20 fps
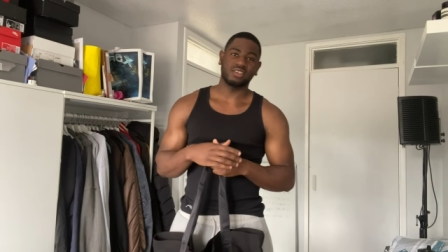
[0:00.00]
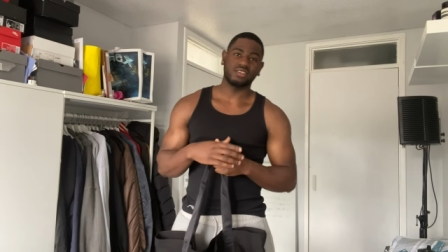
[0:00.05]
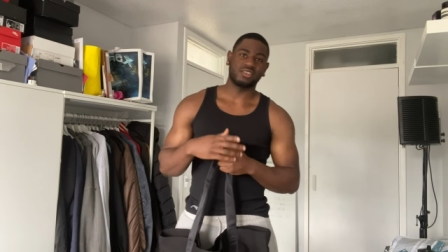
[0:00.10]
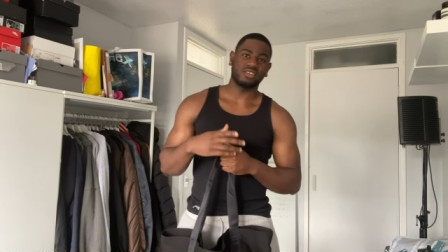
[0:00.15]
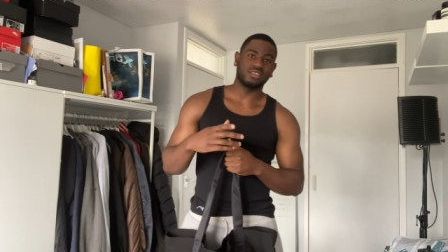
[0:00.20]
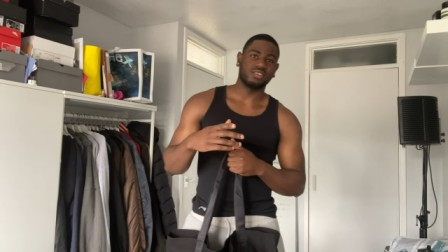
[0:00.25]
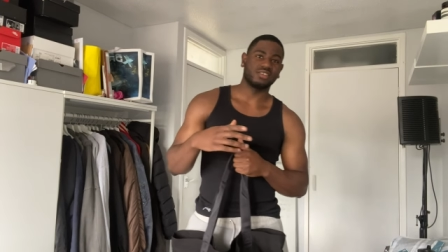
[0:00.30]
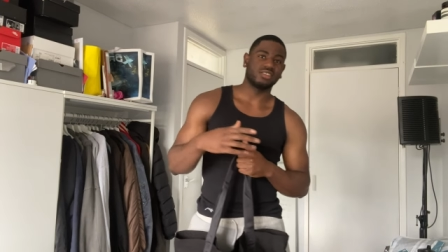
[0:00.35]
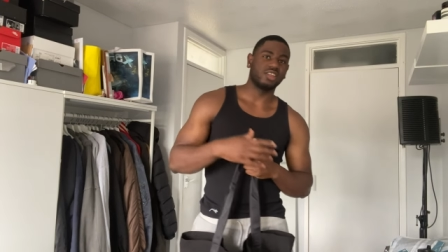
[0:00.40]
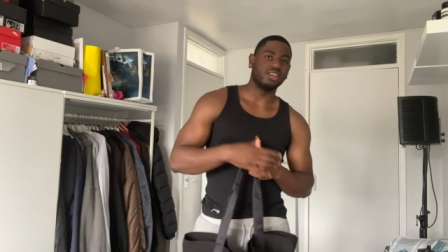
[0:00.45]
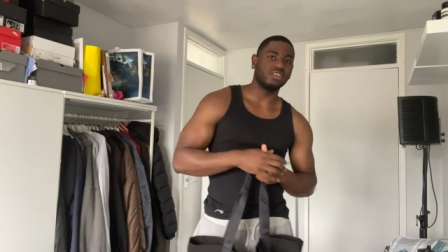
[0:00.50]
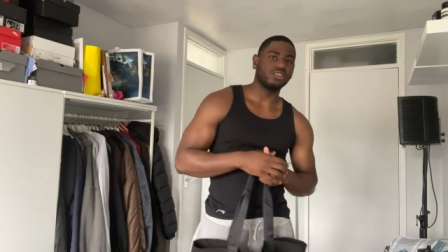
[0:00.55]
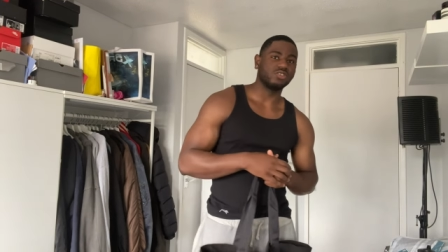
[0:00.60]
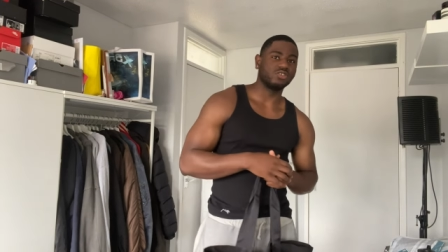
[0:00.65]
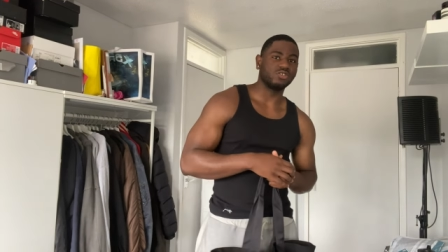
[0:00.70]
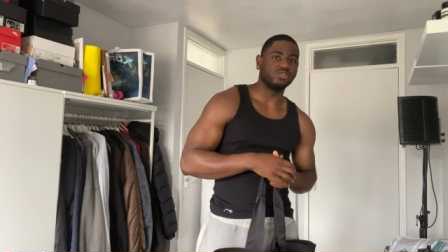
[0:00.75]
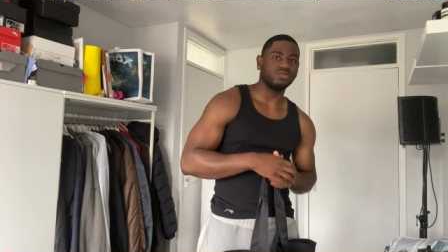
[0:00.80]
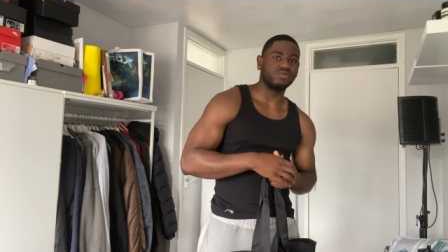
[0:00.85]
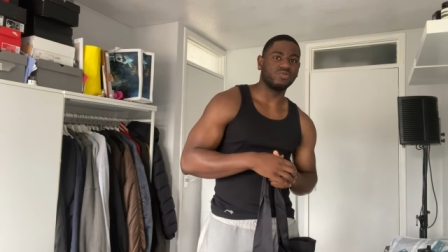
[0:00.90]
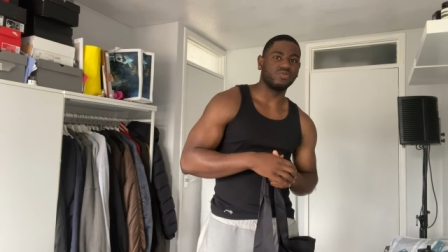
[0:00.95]
So stay
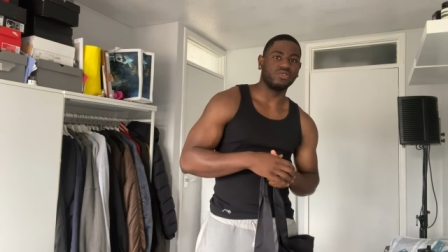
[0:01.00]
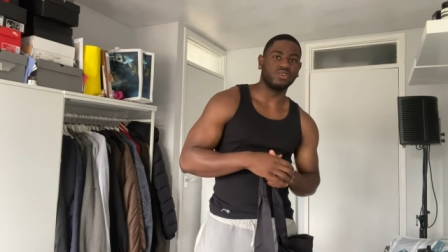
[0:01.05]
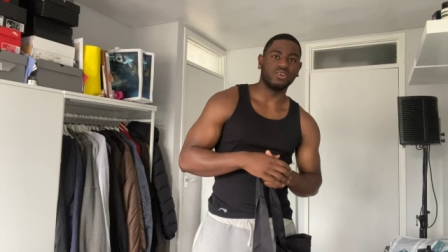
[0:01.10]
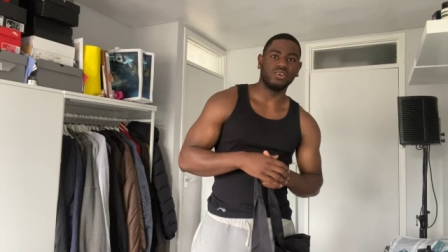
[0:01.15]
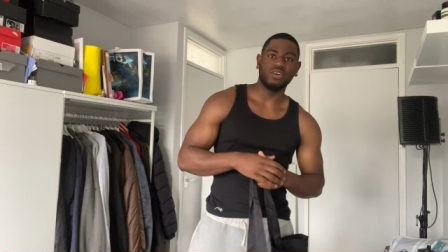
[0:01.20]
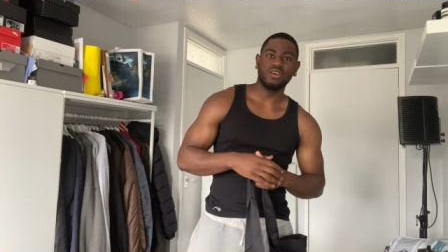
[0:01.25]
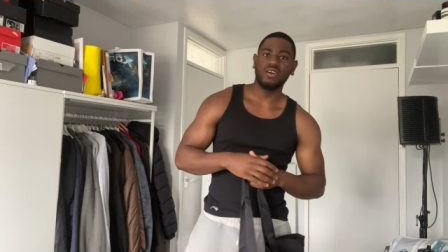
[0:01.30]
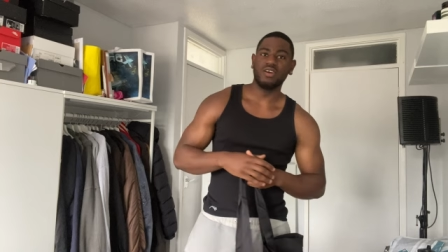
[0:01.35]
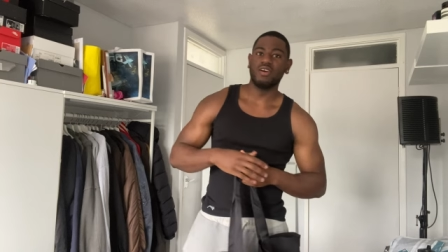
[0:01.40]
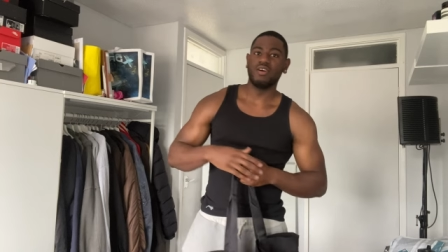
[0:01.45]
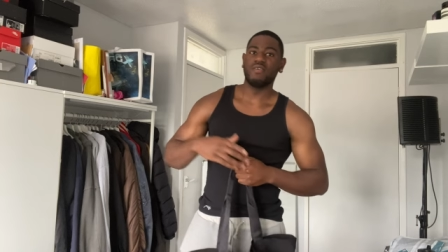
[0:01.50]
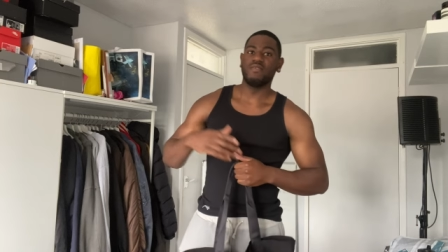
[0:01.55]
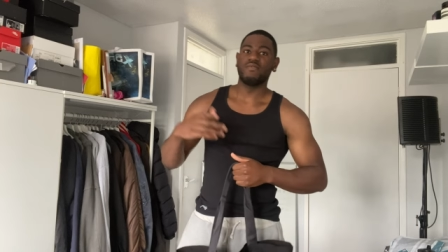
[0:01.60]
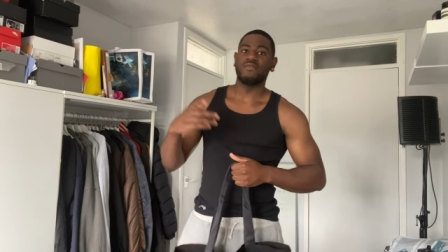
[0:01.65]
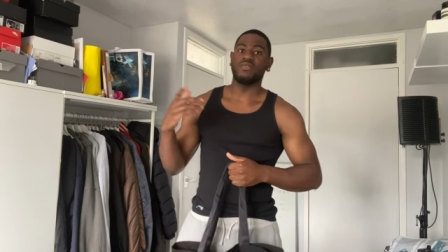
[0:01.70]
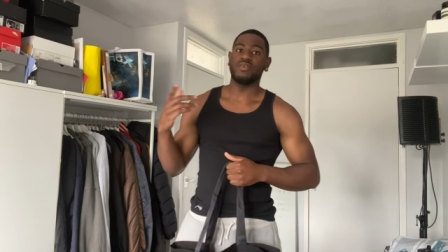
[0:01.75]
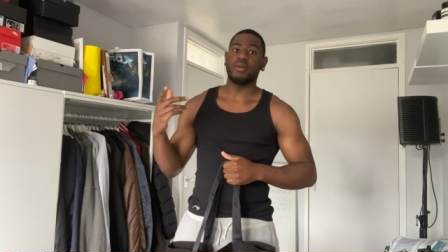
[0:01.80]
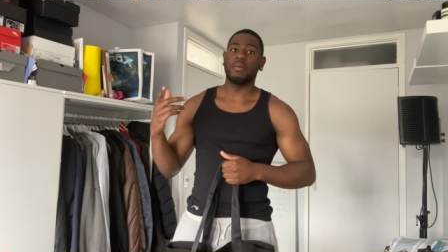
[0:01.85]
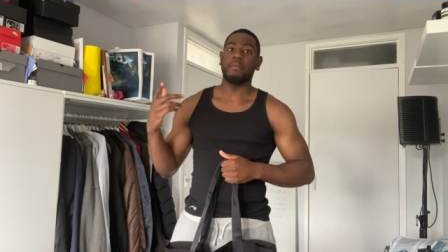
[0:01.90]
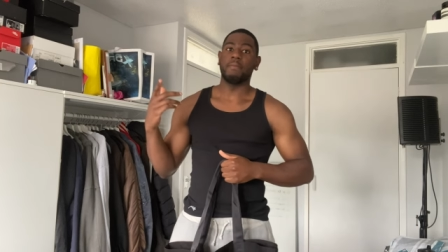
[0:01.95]
tuned for,
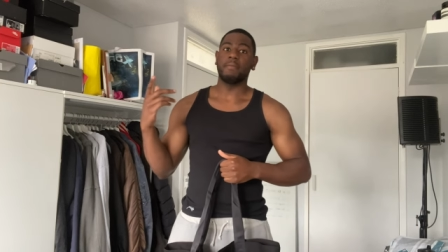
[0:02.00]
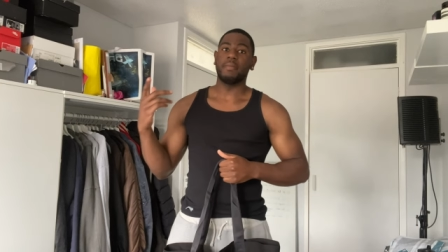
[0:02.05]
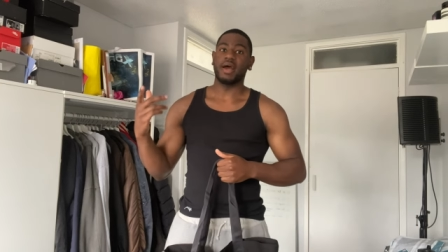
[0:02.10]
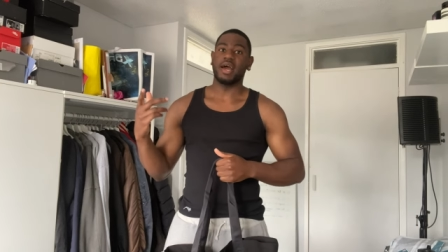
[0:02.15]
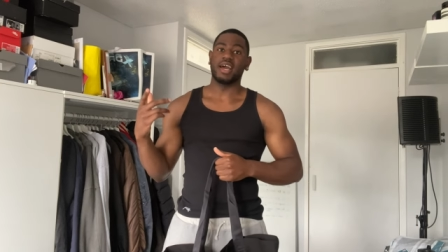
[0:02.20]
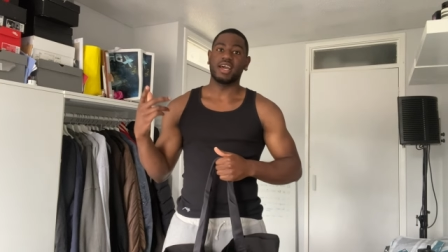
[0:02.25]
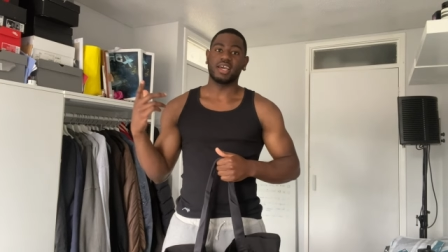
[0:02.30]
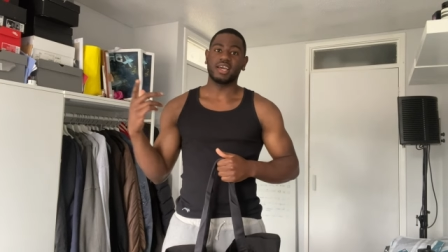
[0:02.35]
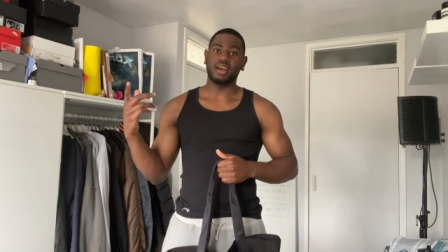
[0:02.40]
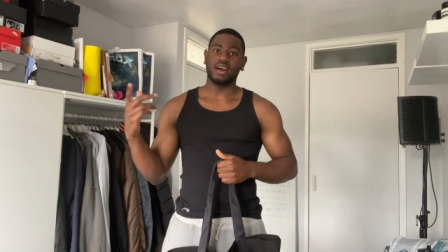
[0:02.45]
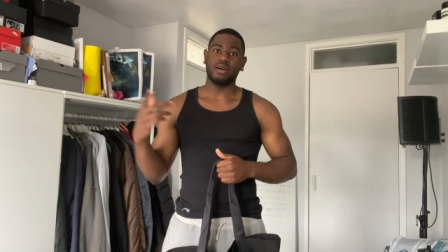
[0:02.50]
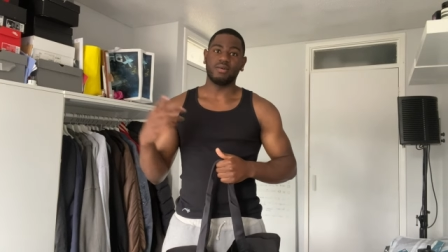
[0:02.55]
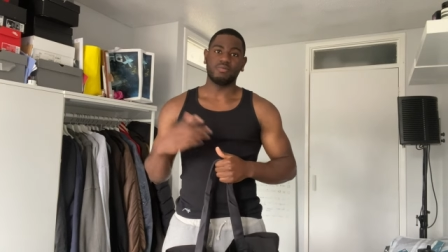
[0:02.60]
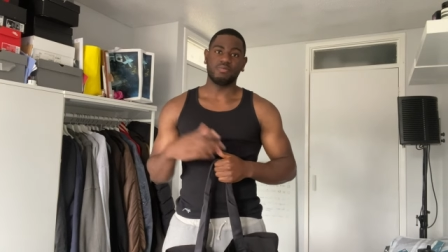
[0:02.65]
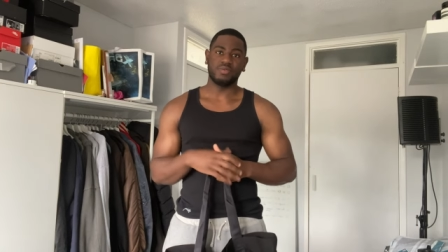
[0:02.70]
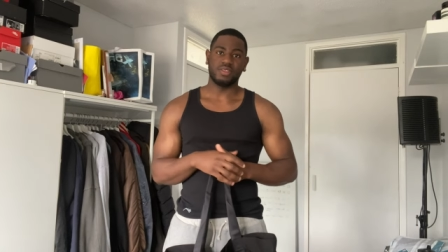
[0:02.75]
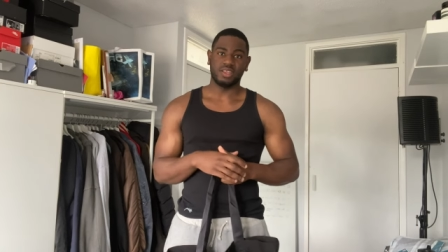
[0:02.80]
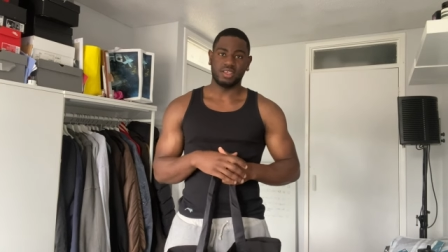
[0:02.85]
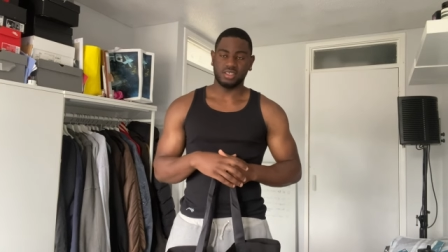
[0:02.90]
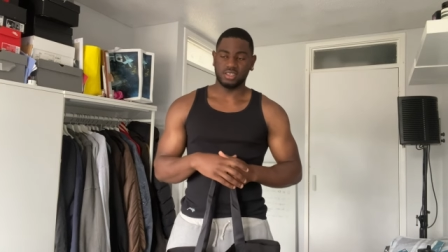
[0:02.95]
the bag
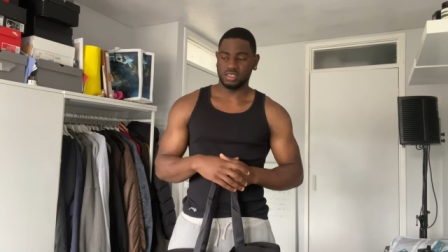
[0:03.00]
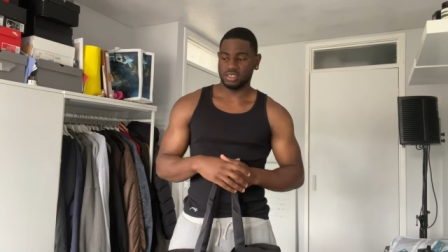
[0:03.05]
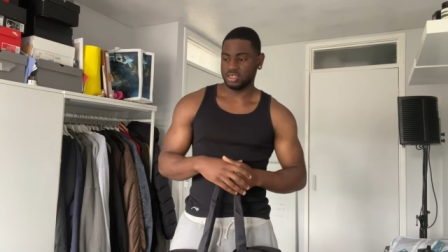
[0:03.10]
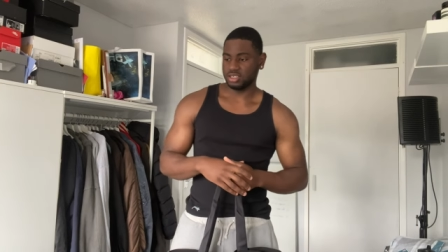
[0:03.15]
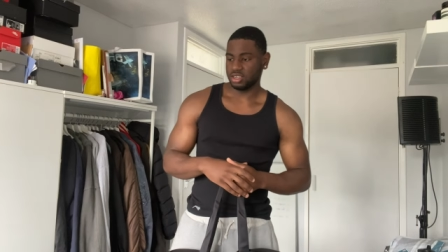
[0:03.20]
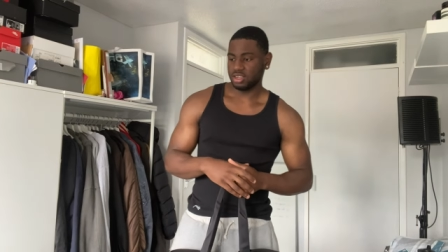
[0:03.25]
updates.